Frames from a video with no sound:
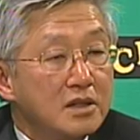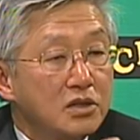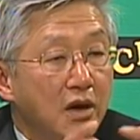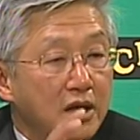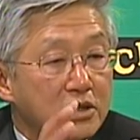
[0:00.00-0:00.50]

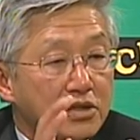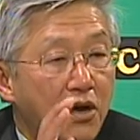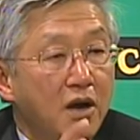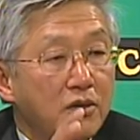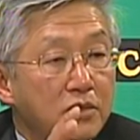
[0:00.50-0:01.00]
So I
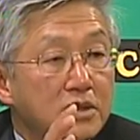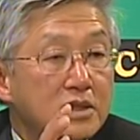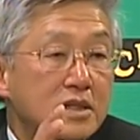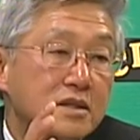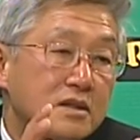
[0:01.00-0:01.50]
start with
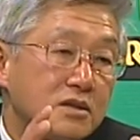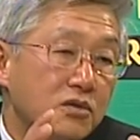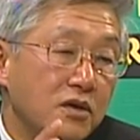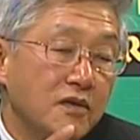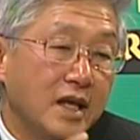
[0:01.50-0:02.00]
this
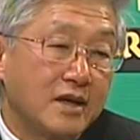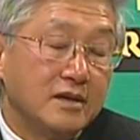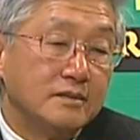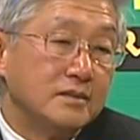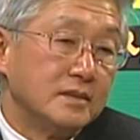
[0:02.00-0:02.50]
sort of like
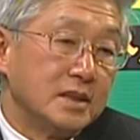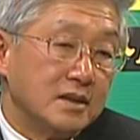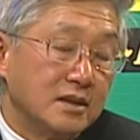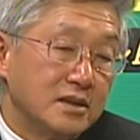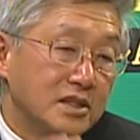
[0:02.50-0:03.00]
a
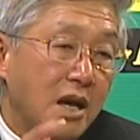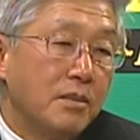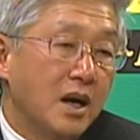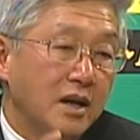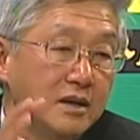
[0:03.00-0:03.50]

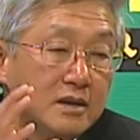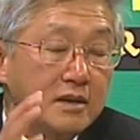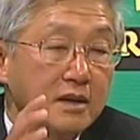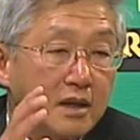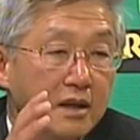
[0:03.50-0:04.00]
semi
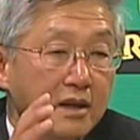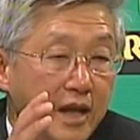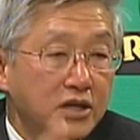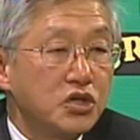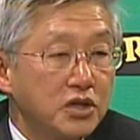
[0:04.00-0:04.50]

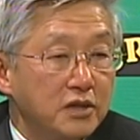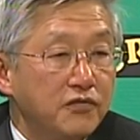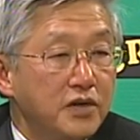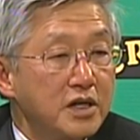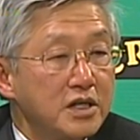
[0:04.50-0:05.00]
lecture
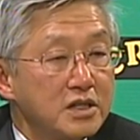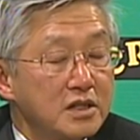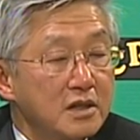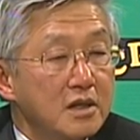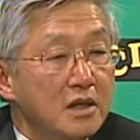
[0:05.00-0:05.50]

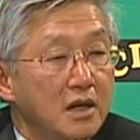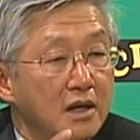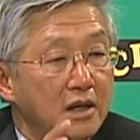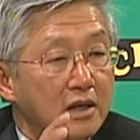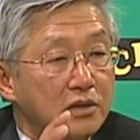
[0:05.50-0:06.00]
first
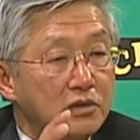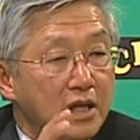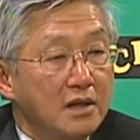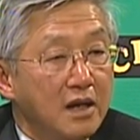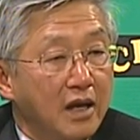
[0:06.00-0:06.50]
to
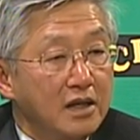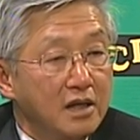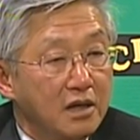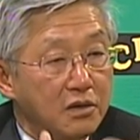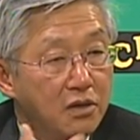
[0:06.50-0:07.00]
get the
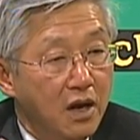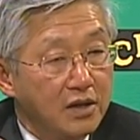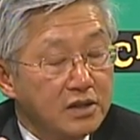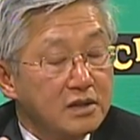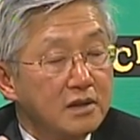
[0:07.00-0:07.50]
idea
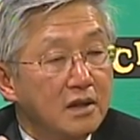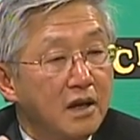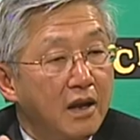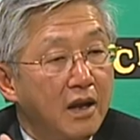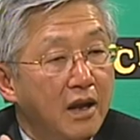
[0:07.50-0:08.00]
across.
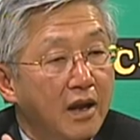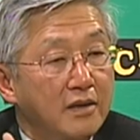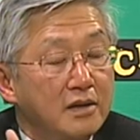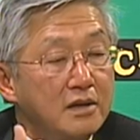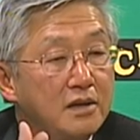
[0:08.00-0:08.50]

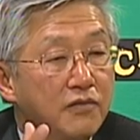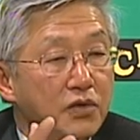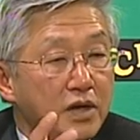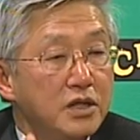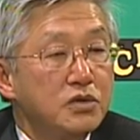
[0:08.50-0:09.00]
And if
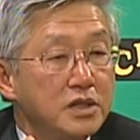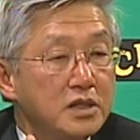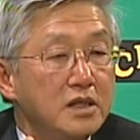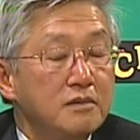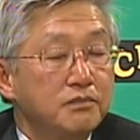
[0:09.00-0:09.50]
you're
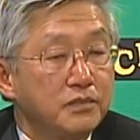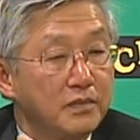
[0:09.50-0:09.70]
interested,